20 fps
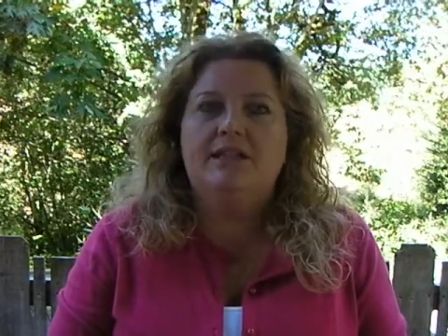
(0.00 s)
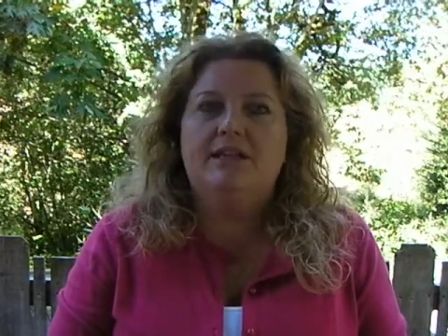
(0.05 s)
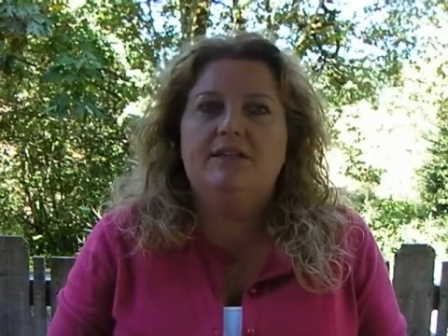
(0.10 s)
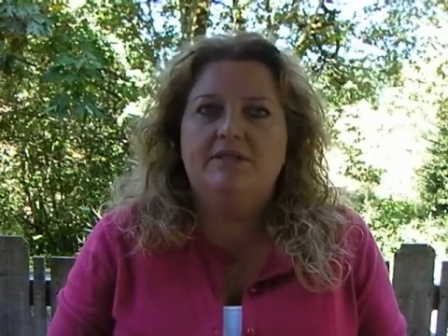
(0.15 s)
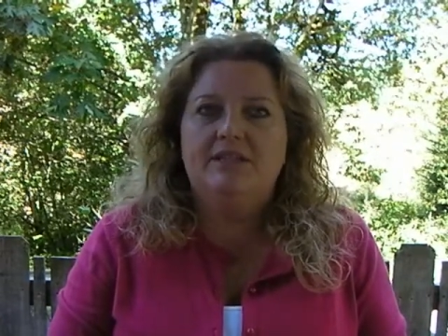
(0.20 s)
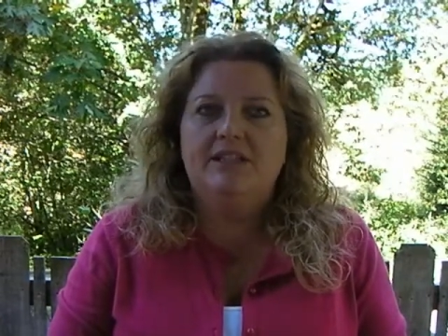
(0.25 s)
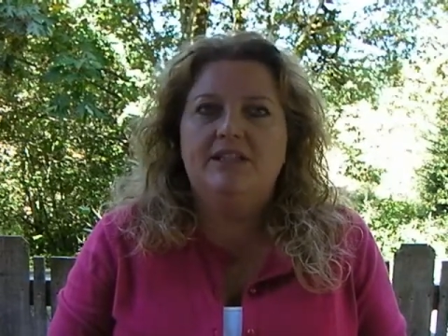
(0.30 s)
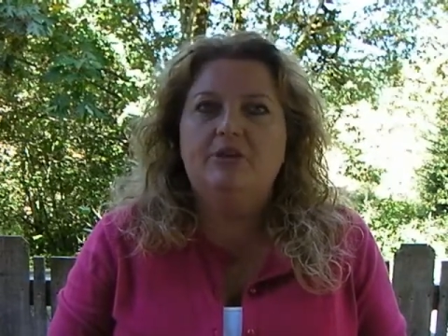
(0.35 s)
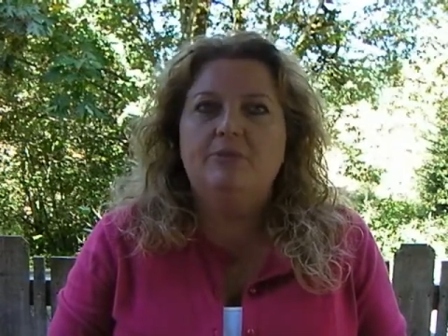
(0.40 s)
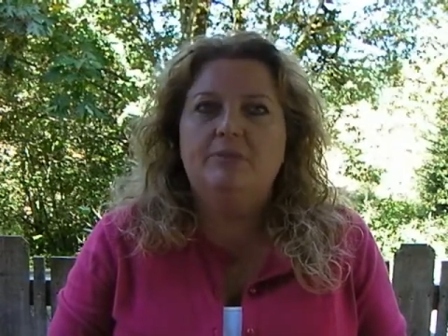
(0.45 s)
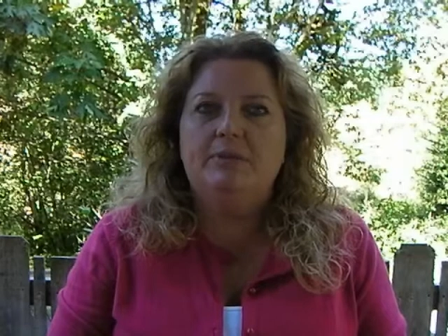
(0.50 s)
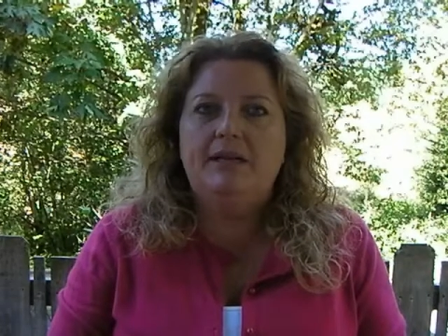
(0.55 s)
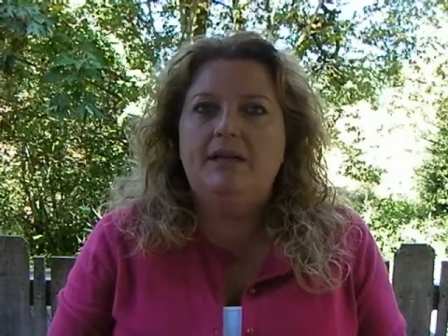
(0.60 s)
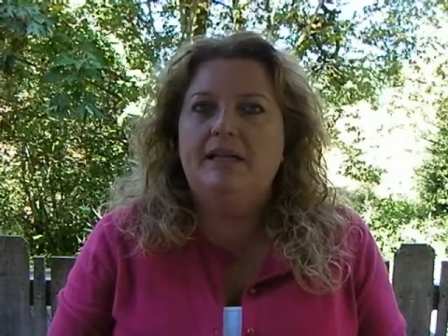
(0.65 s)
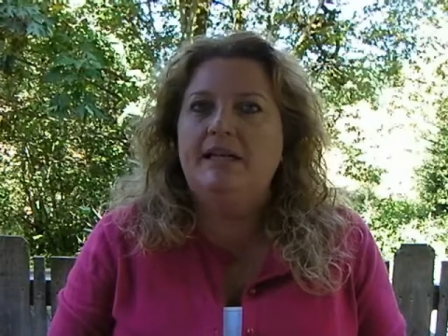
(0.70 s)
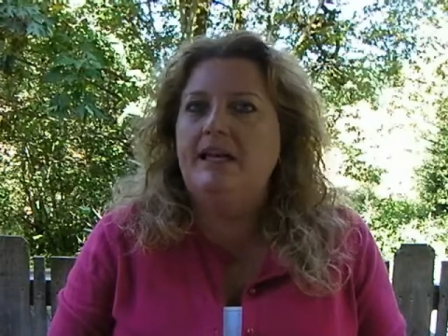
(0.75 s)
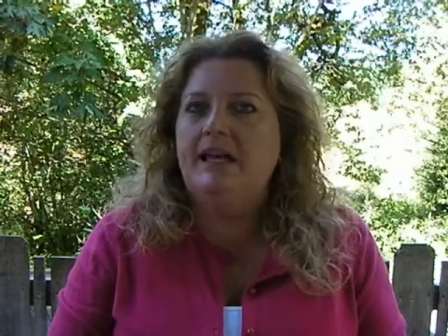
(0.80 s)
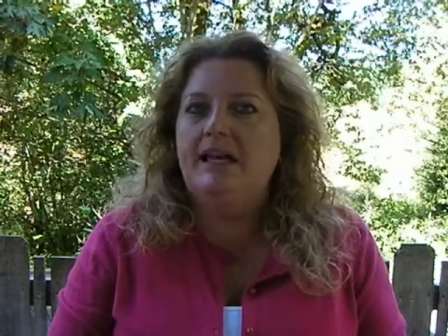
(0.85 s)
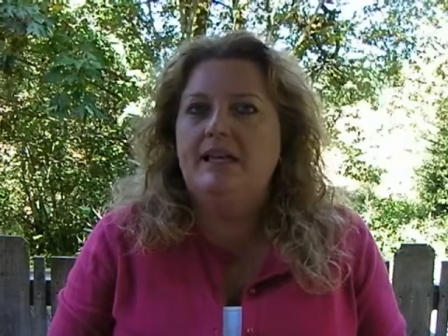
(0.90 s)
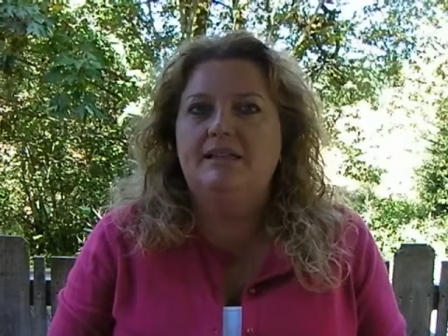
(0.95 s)
of
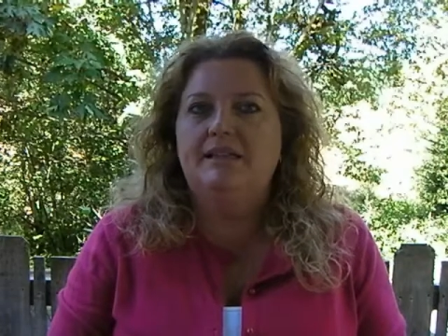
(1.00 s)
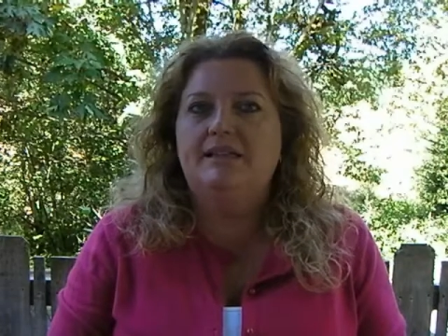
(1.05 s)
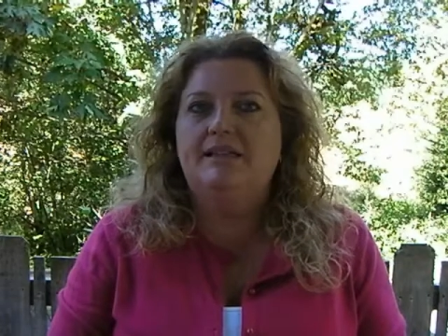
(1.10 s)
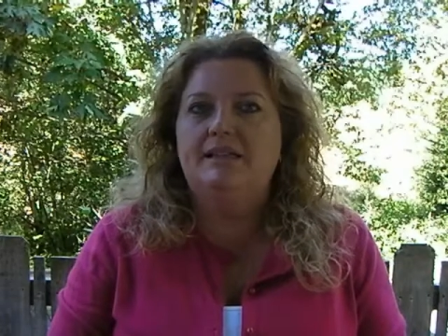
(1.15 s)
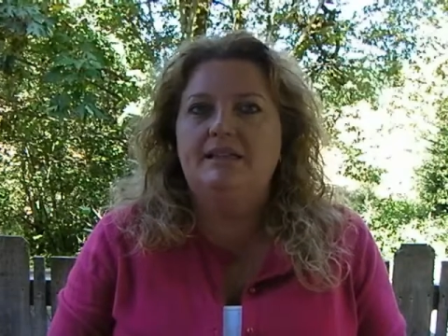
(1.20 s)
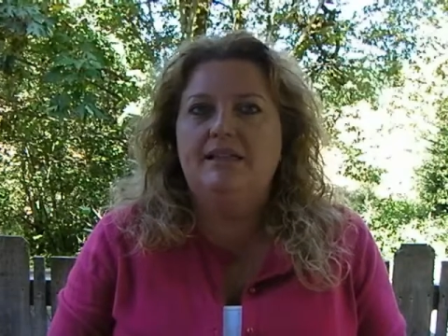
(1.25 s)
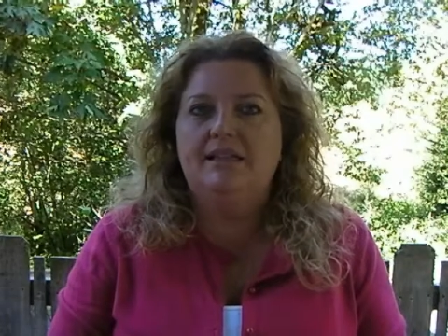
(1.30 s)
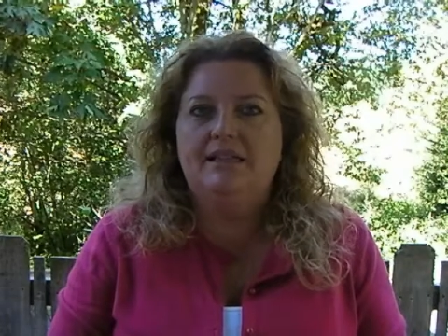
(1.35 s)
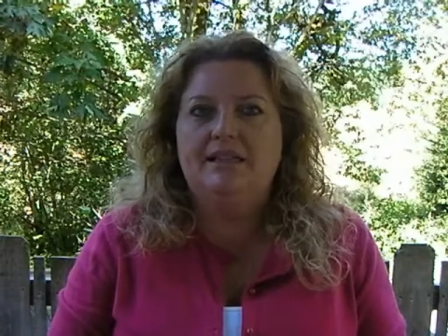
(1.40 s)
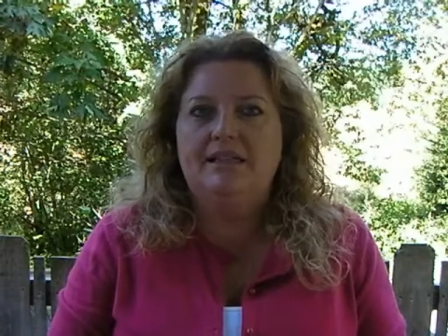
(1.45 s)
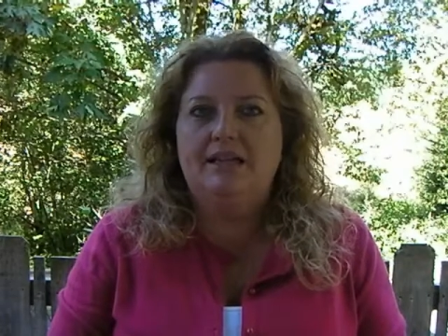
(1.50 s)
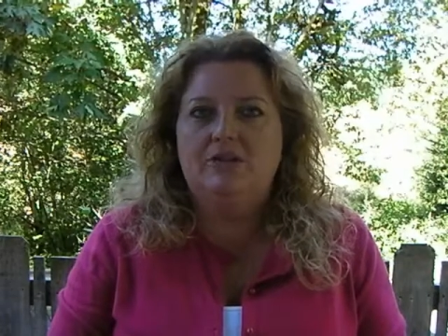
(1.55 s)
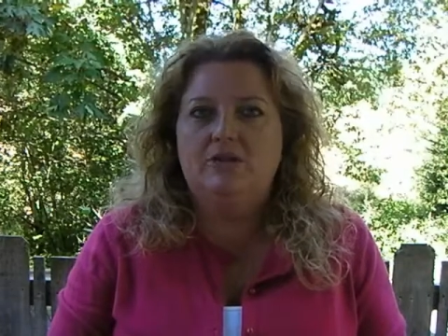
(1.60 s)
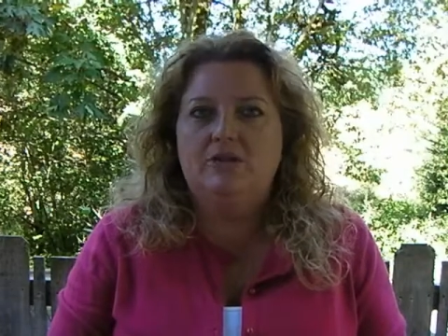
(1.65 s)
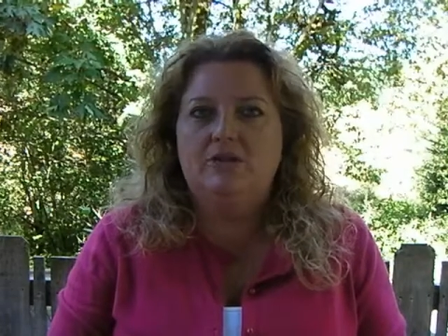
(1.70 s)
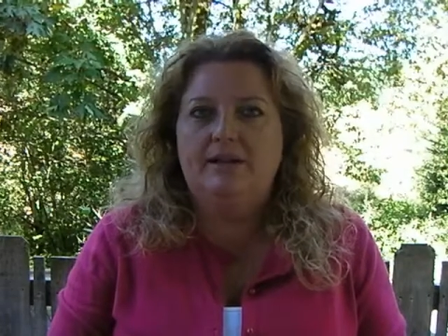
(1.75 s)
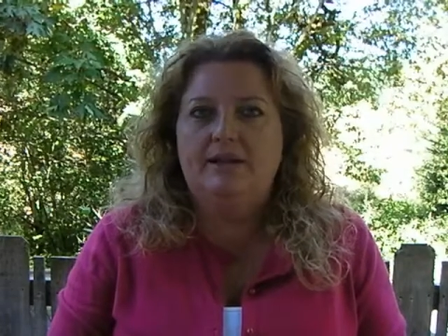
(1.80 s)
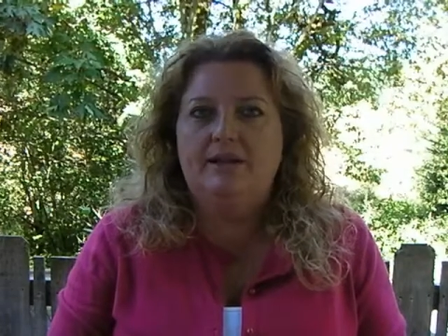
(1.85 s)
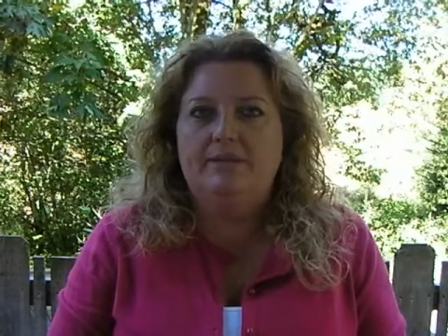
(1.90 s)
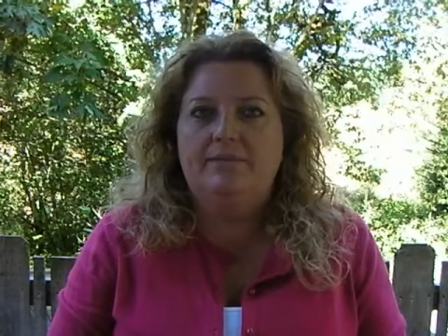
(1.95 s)
COPD cases in this
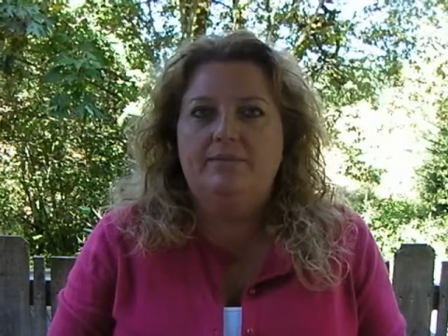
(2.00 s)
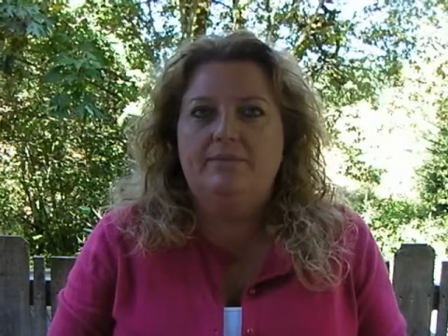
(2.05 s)
country.